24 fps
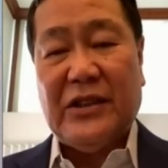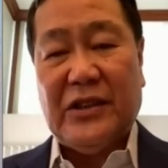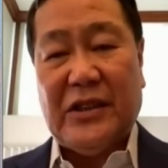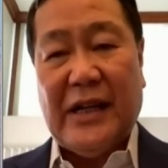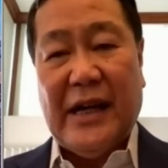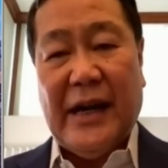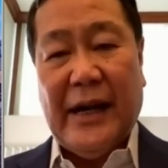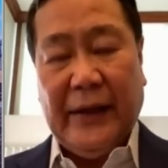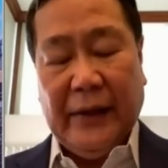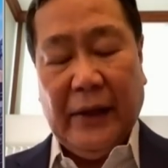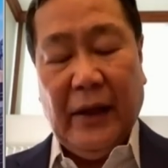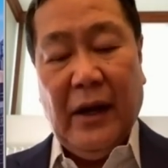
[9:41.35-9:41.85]

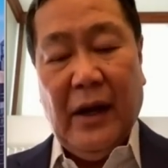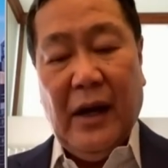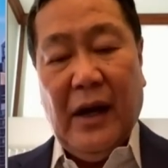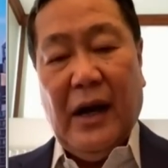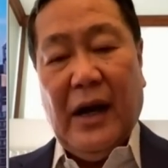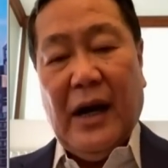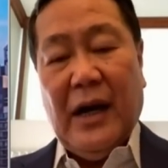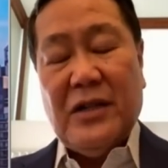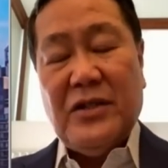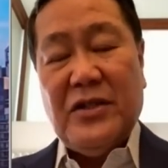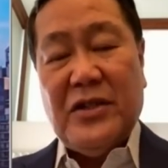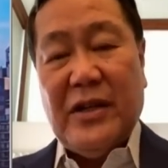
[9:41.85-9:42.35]
line,
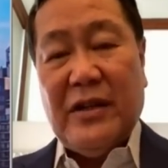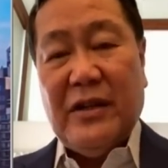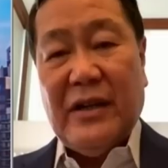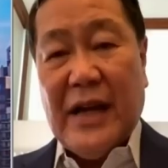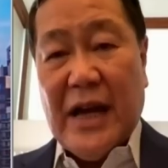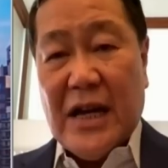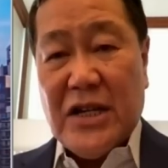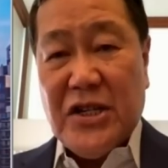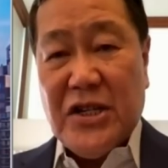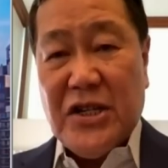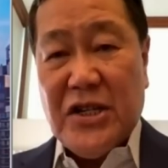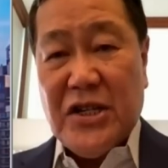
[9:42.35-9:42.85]
as their
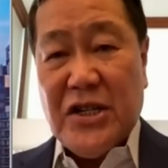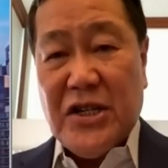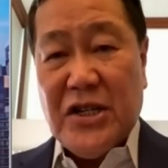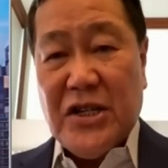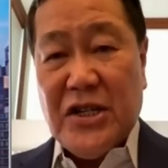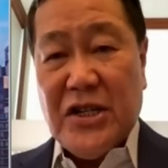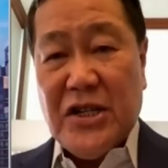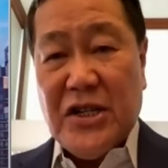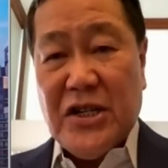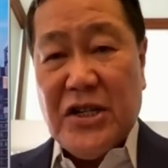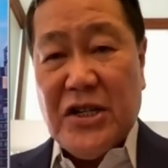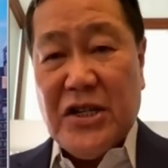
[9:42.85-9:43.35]
national
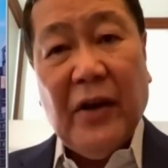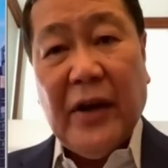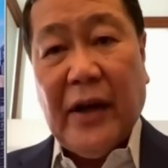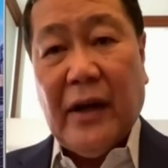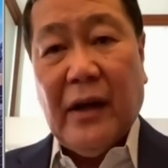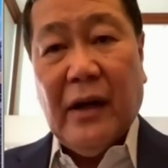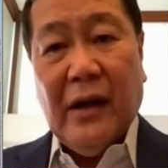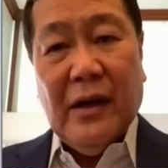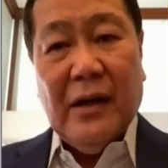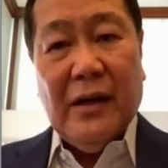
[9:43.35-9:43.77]
territory.